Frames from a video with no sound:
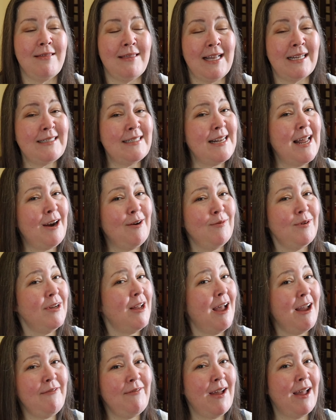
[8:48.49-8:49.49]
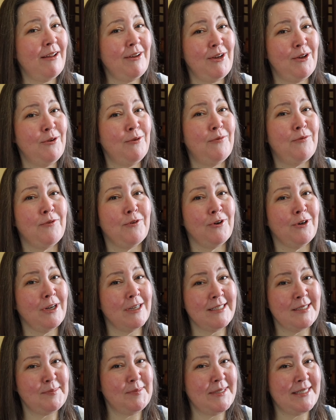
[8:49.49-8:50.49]
that's not a real high value for
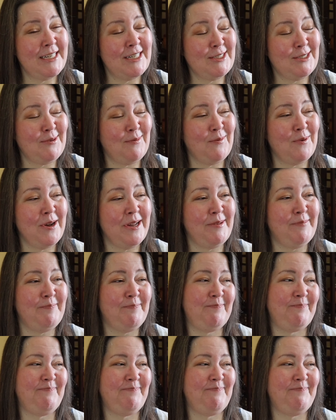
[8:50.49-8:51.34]
customization one.